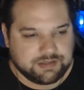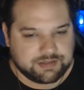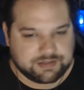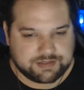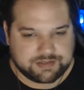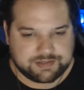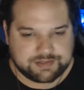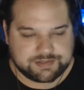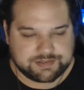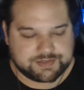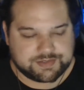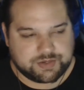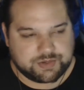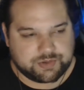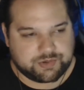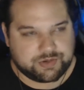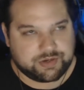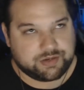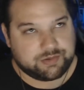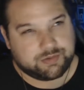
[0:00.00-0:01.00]
So
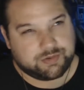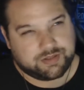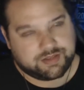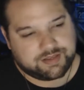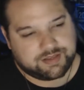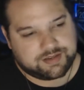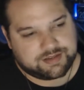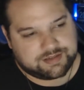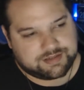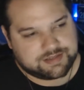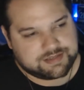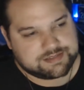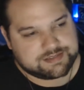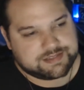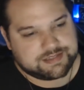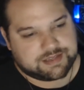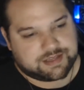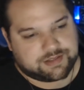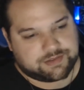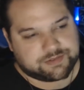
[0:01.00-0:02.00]
we're looking at
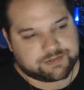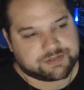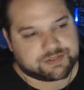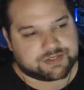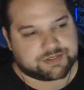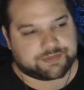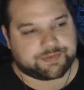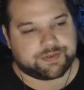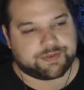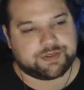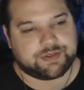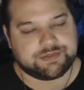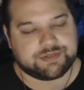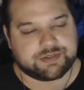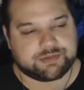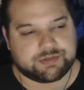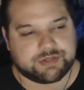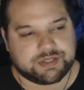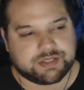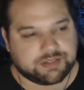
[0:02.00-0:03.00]
$19 just for those
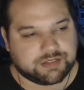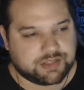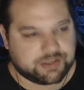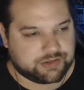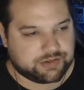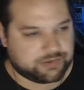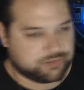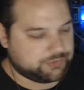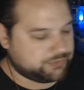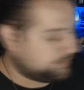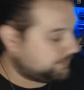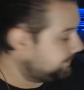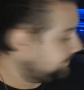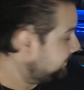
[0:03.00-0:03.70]
3 alone.